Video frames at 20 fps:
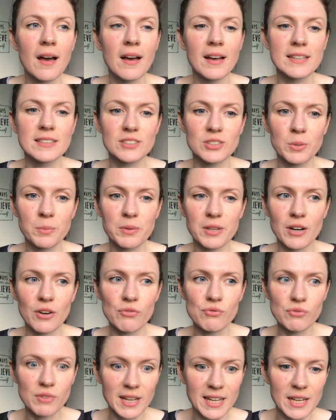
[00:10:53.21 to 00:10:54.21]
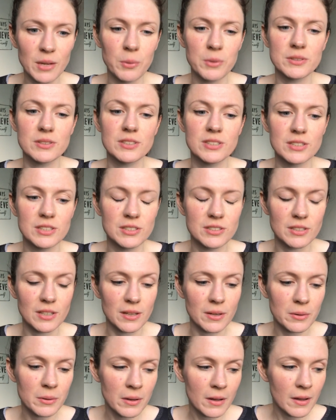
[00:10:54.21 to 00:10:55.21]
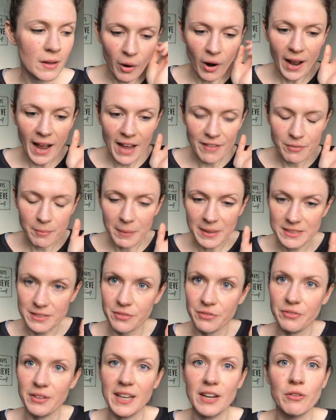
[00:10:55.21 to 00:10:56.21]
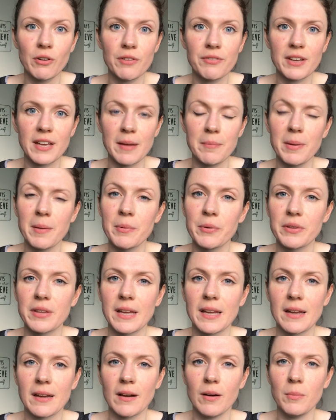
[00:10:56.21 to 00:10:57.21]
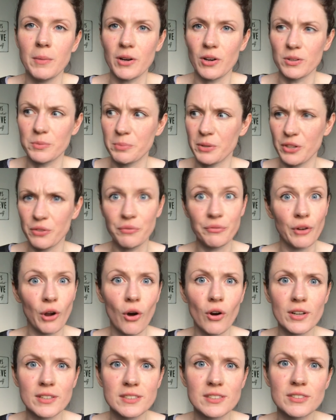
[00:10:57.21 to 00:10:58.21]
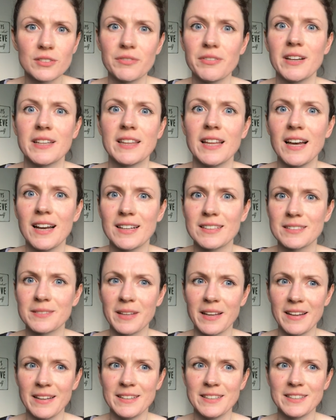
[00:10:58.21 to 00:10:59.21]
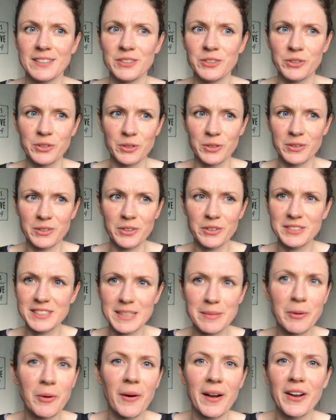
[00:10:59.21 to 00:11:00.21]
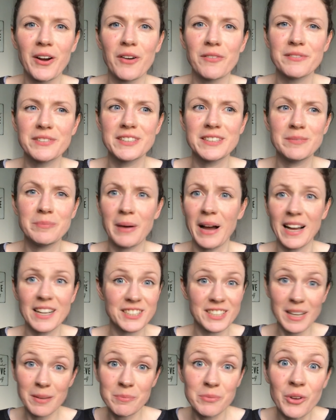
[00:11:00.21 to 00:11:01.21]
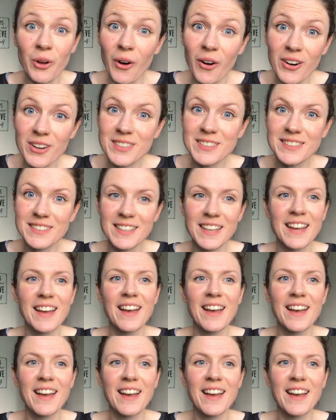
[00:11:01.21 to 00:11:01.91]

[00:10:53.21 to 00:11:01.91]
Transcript: It's something I really wanted to do. I have a massive fear of it, and people think, oh my god, but you vlog and stuff like that and you seem quite confident, but actually I'm not.